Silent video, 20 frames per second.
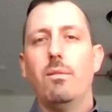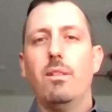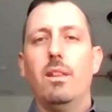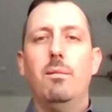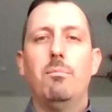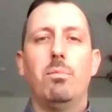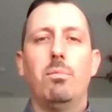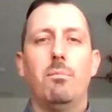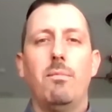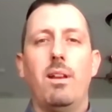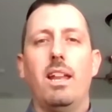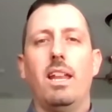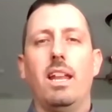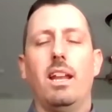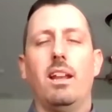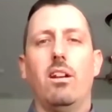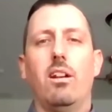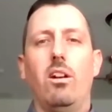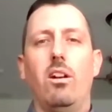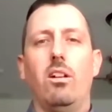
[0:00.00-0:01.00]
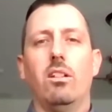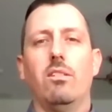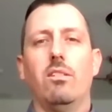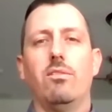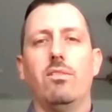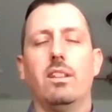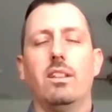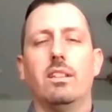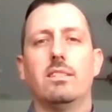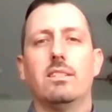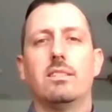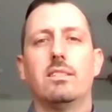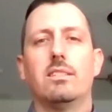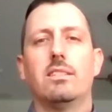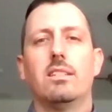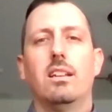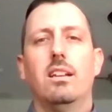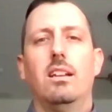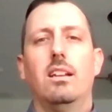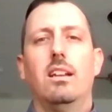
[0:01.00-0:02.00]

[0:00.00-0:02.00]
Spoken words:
implementing all of this